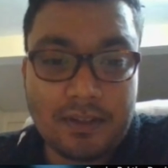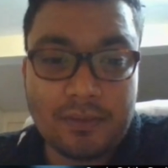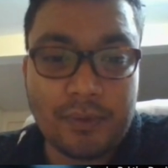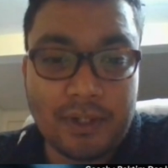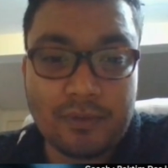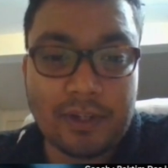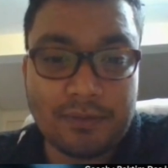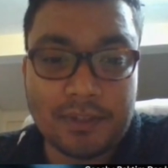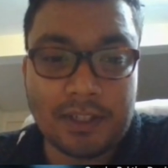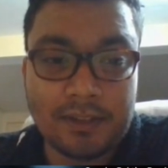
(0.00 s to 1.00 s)
queen to
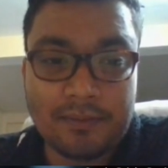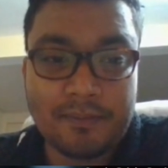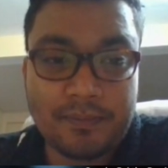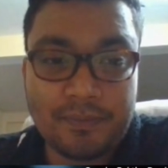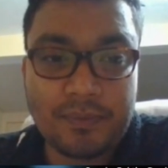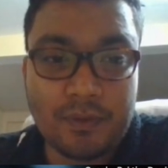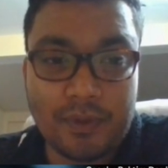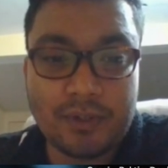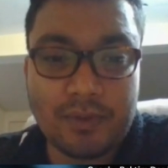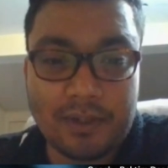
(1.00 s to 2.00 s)
f3,
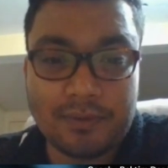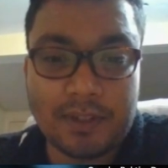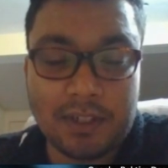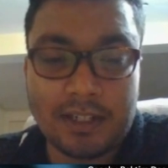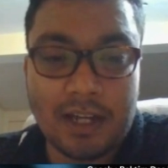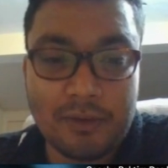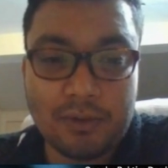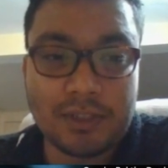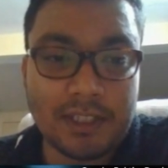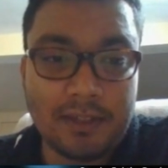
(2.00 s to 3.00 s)
queen to f3. Now
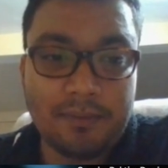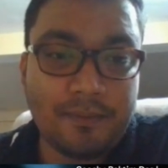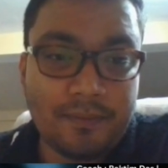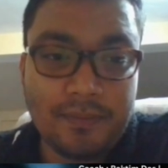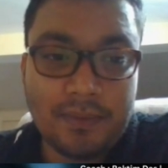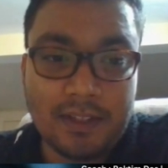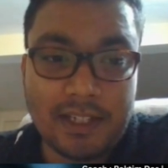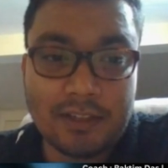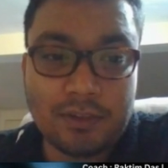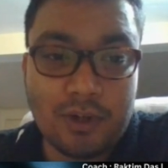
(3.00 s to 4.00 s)
you see
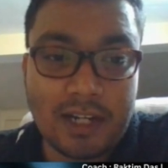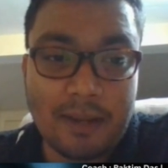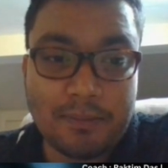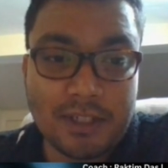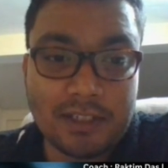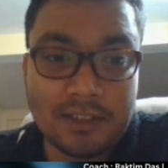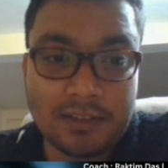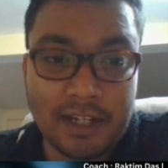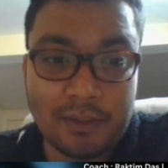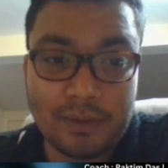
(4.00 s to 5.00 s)
he has not captured this
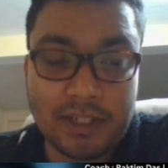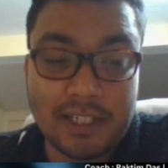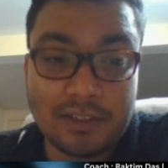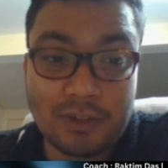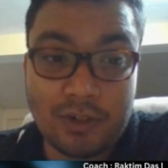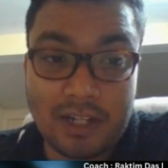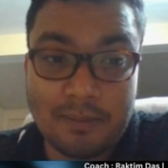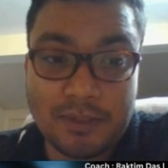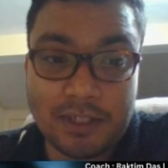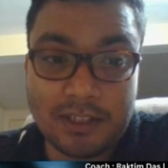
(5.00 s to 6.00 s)
knight. Okay, he has not
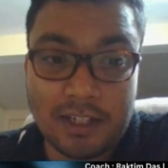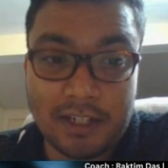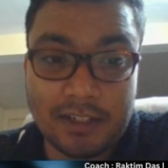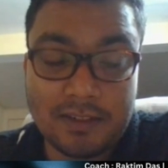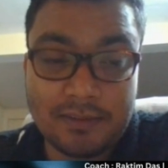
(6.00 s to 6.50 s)
captured the knight